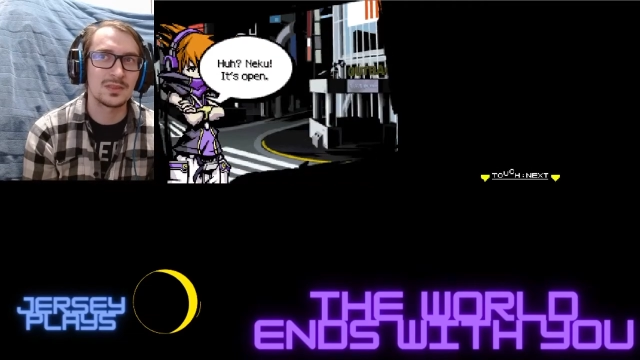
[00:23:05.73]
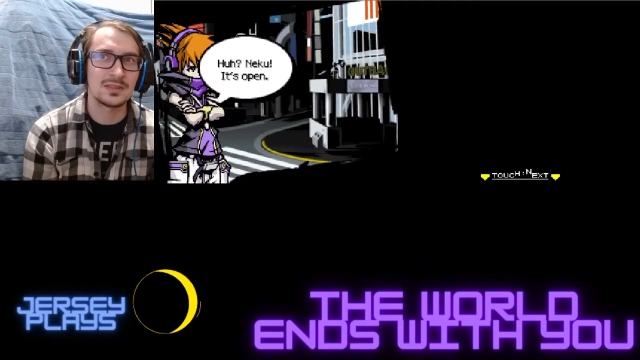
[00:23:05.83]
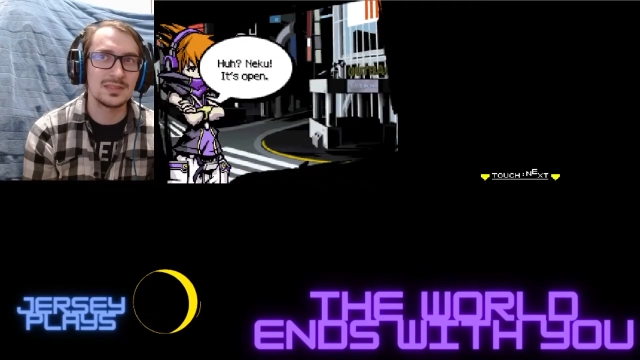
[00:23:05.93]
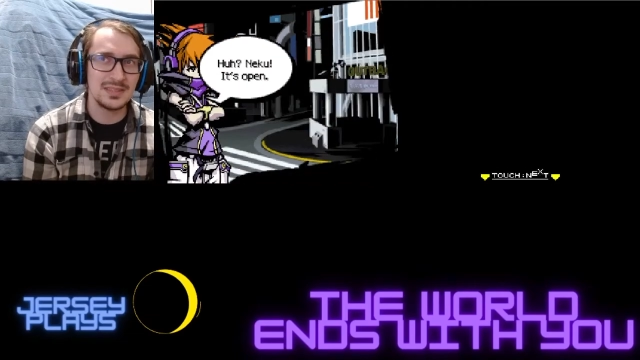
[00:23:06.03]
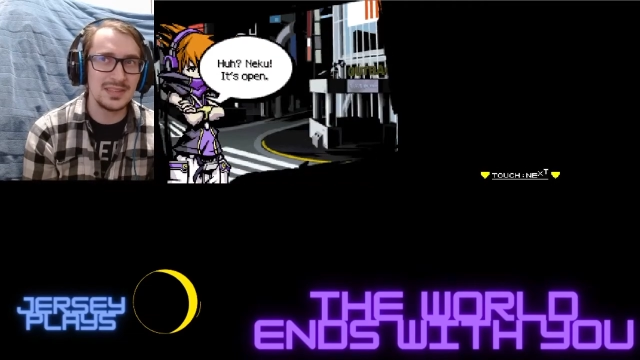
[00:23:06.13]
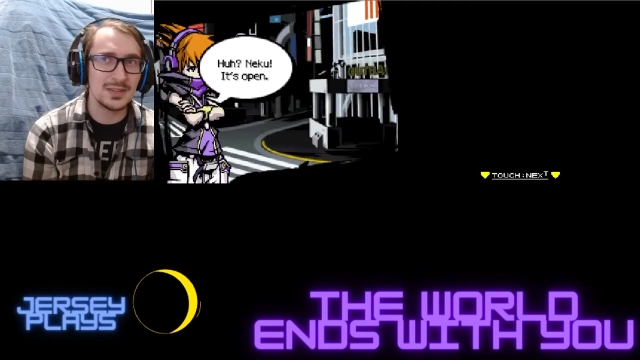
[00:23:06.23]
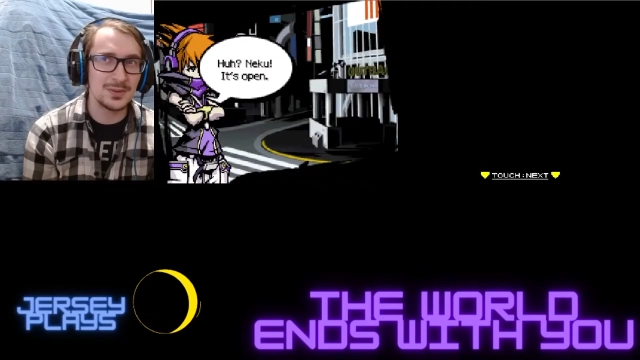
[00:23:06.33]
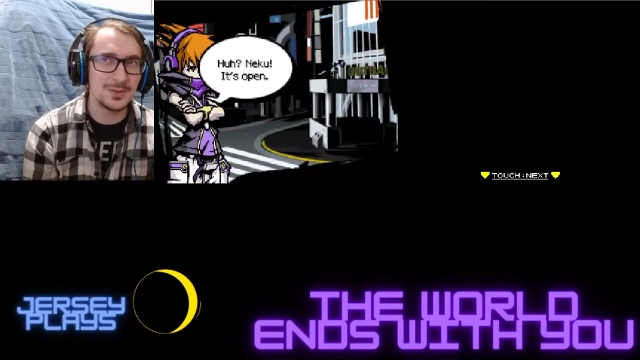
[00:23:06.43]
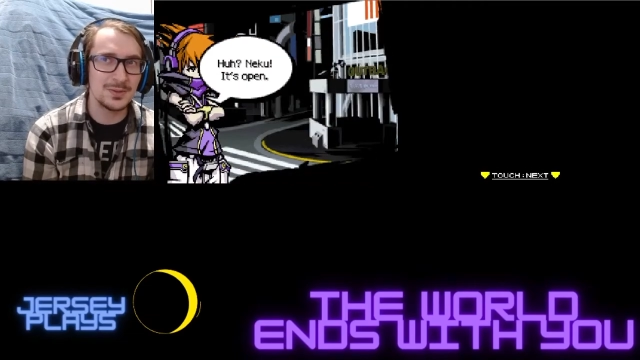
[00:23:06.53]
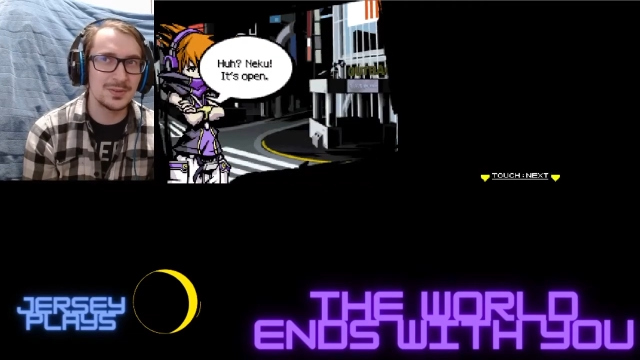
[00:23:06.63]

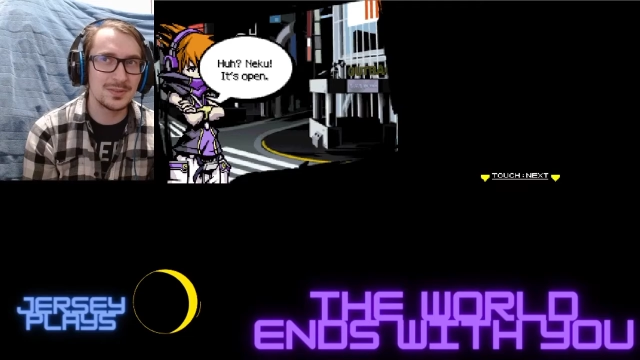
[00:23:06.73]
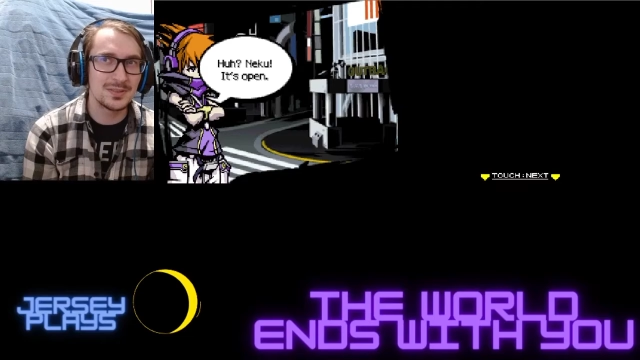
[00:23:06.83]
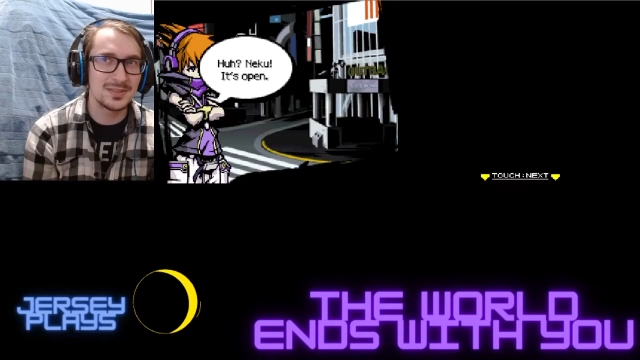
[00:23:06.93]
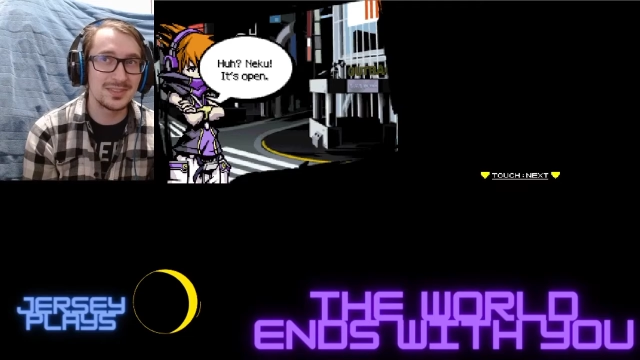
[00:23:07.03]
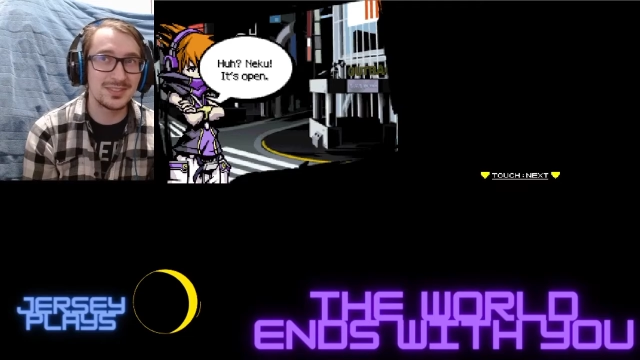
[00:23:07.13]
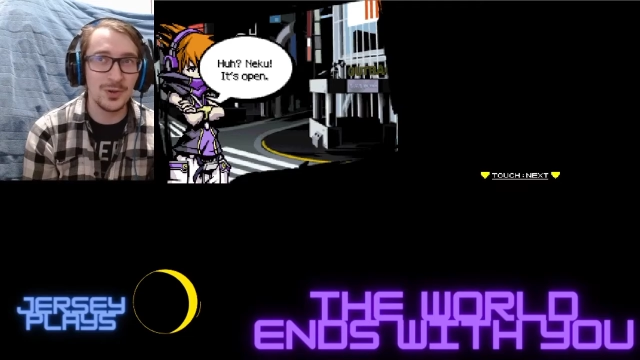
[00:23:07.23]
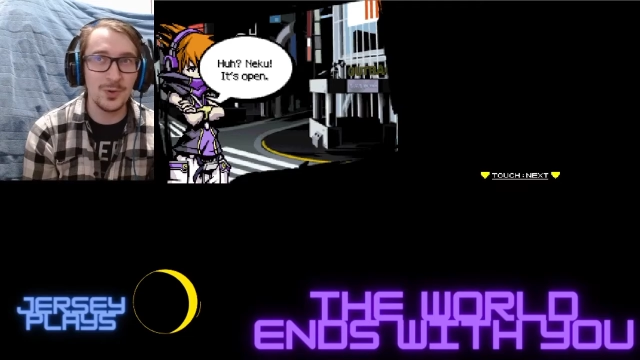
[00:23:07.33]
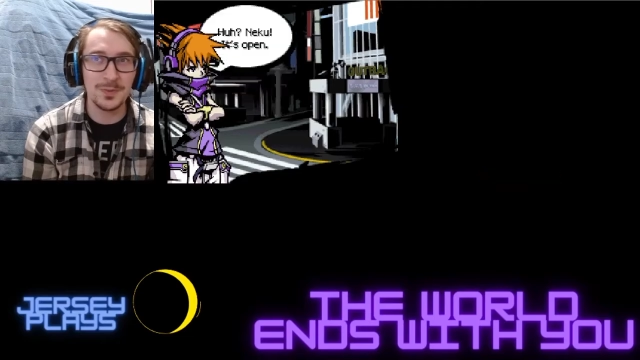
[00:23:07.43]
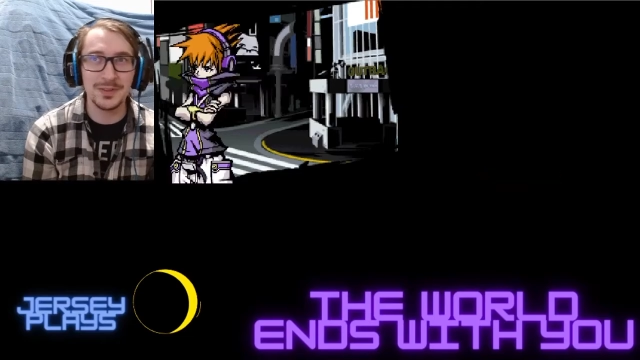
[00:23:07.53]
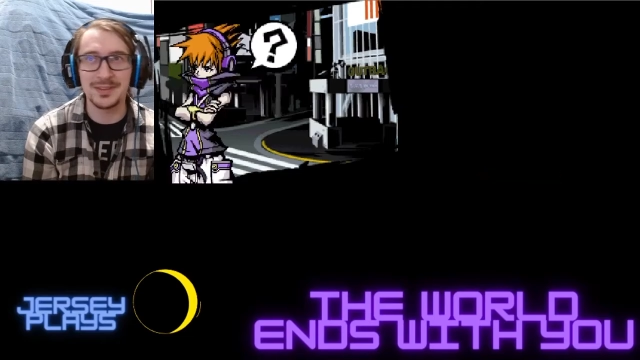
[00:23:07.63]
Neku, it's
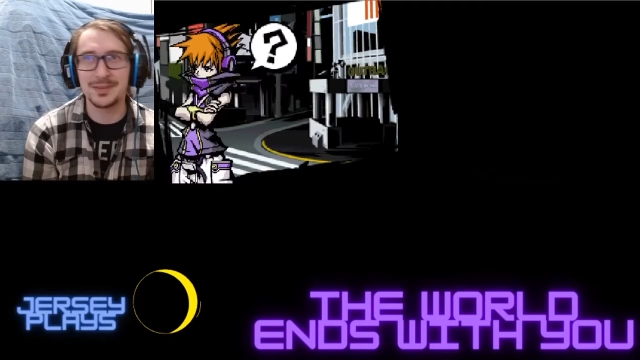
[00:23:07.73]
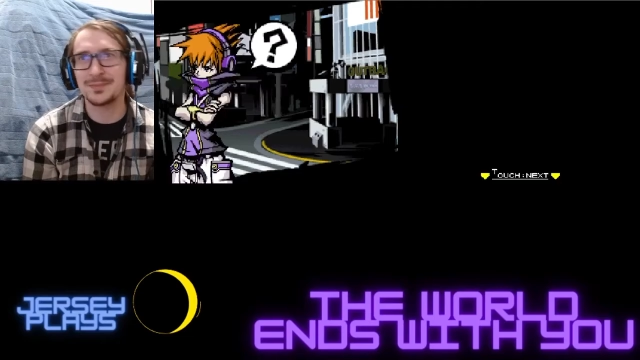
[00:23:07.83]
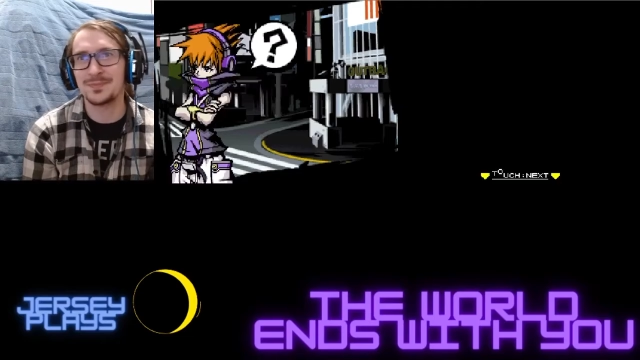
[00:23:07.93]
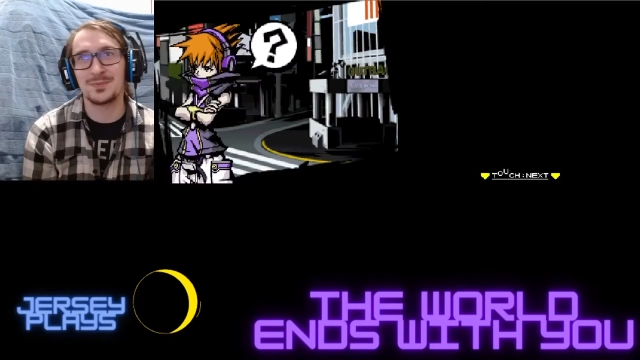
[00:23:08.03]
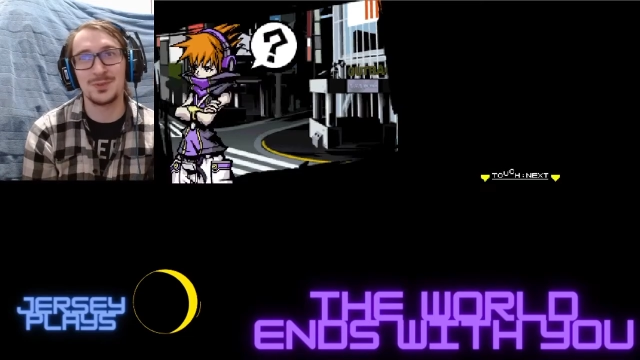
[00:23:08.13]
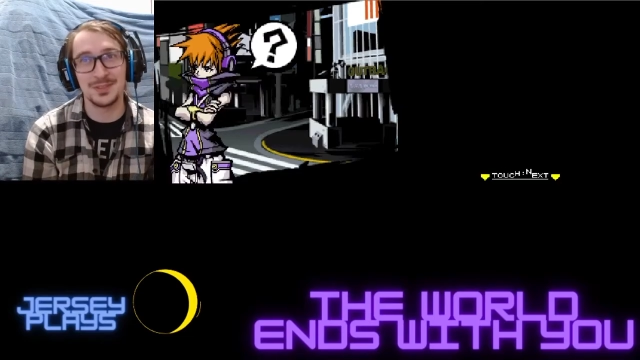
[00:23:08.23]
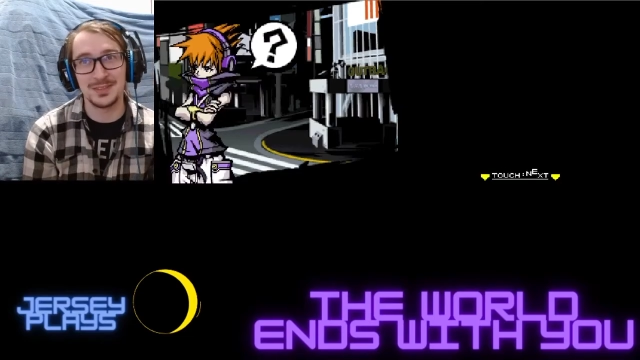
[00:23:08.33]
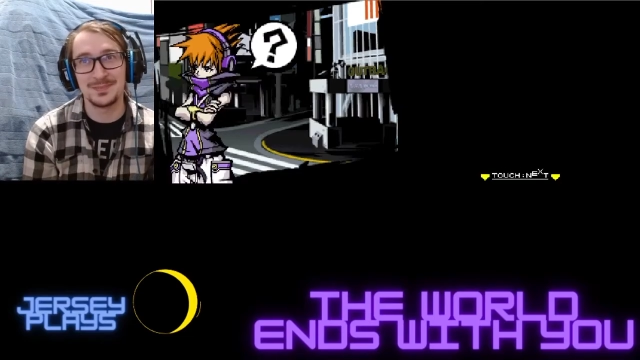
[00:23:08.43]
open! Really.